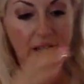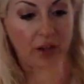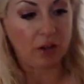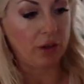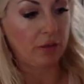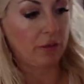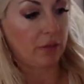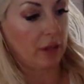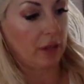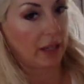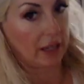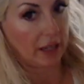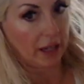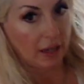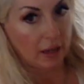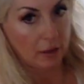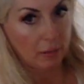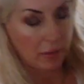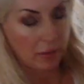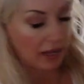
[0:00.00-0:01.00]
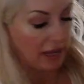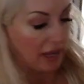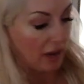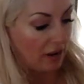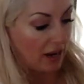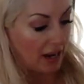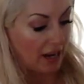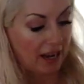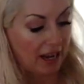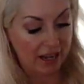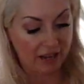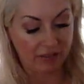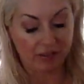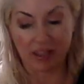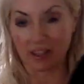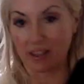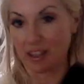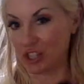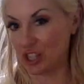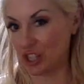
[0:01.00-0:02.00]
I couldn't really make out. I kind of
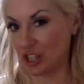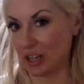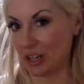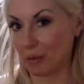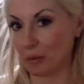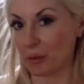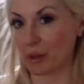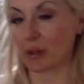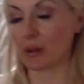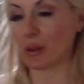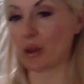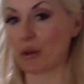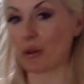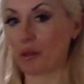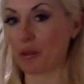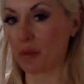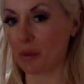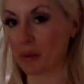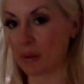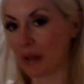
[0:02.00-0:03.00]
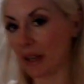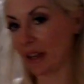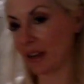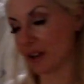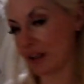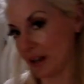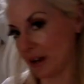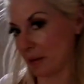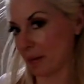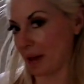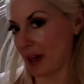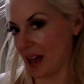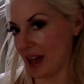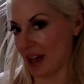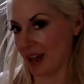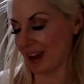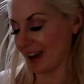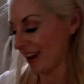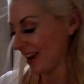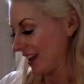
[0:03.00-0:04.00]
did the cheat where you go through like you're gonna
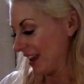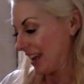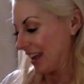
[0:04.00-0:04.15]
pay